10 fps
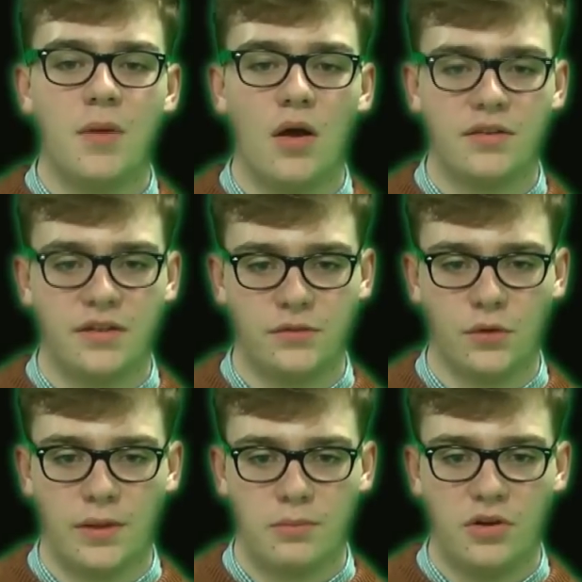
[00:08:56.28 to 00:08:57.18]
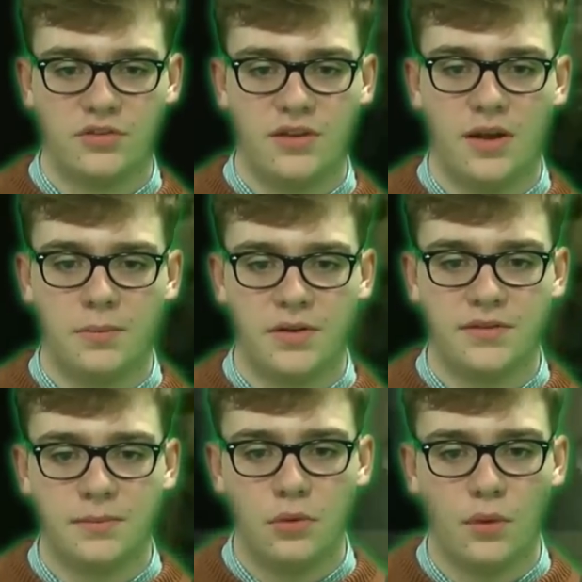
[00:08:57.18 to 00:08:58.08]
marketing tool that production
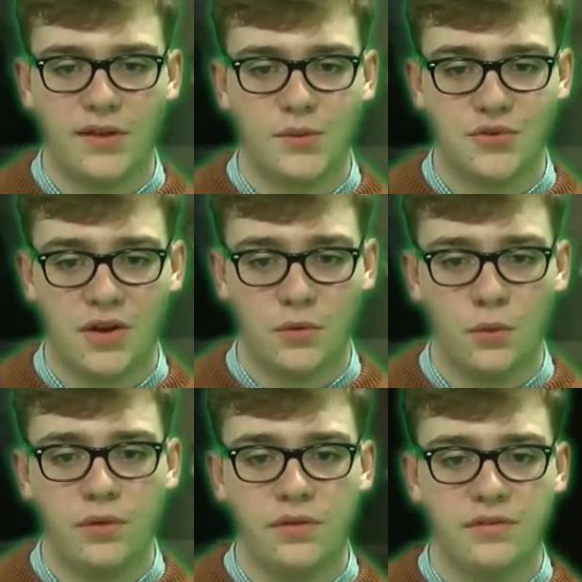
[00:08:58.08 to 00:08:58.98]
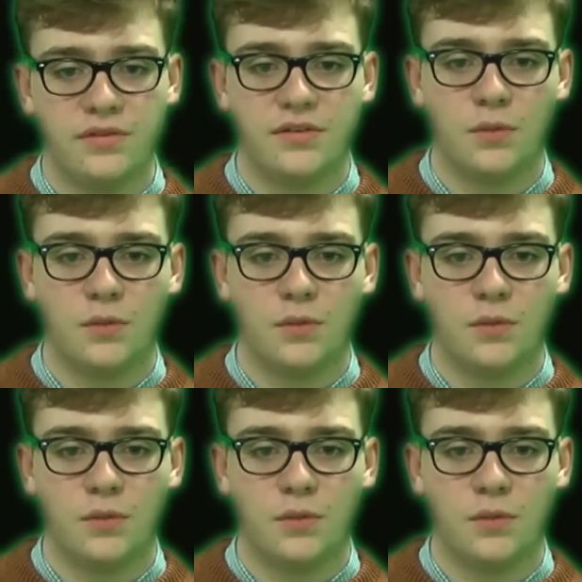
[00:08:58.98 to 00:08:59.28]
companies employ to attract audiences